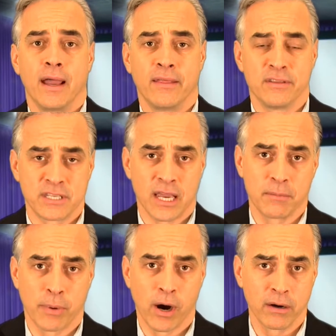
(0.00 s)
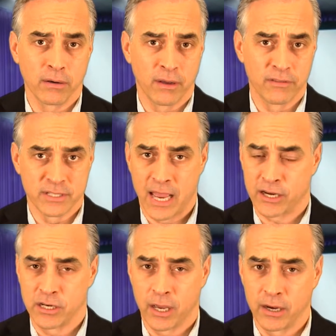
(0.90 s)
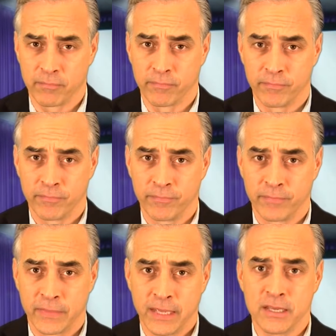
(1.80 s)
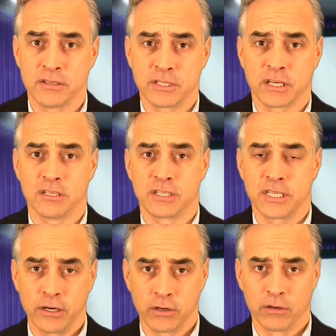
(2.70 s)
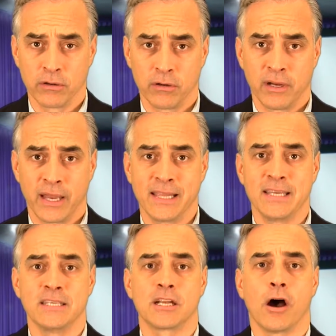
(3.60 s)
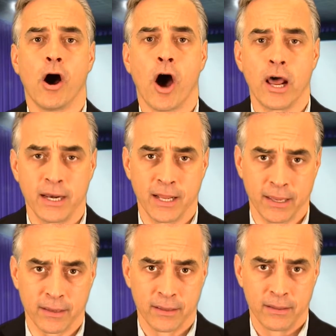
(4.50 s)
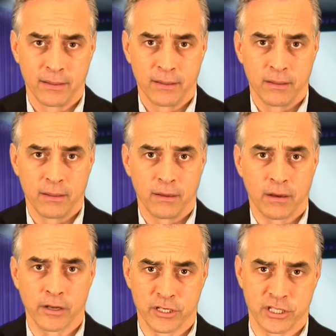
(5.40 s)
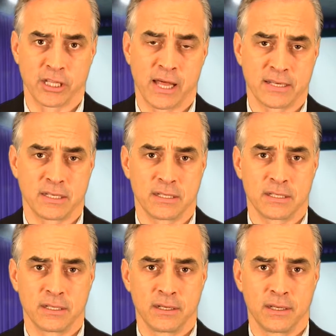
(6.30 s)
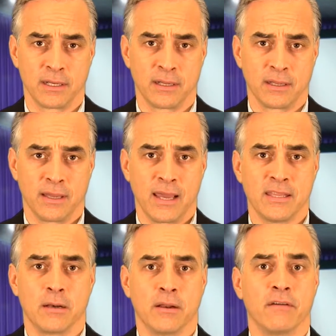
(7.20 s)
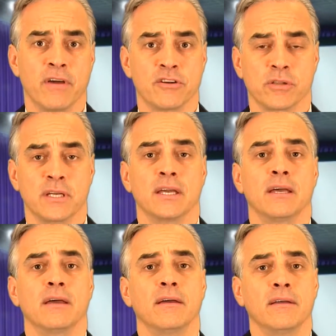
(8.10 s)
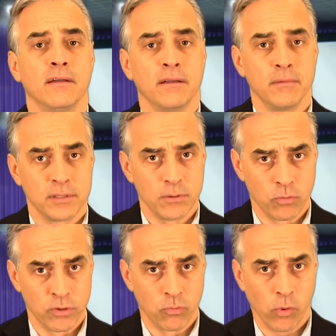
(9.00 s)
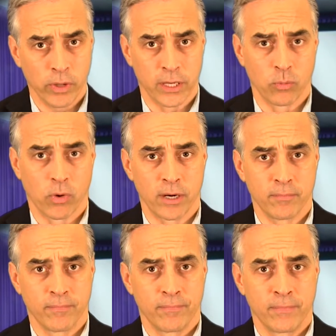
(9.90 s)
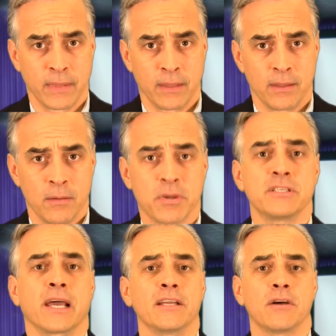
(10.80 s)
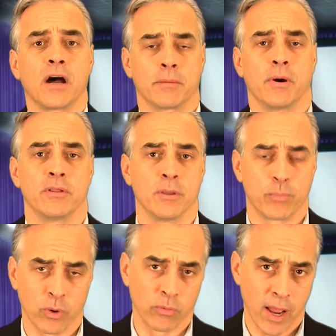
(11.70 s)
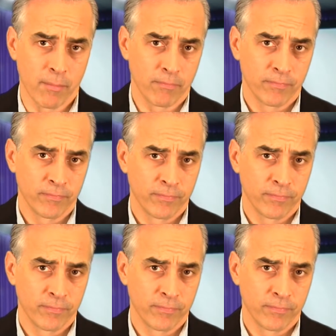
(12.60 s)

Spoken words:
And the second part of this action item is to consider at least auditing audition classes and then eventually enrolling in one. Because like I talk about in the program,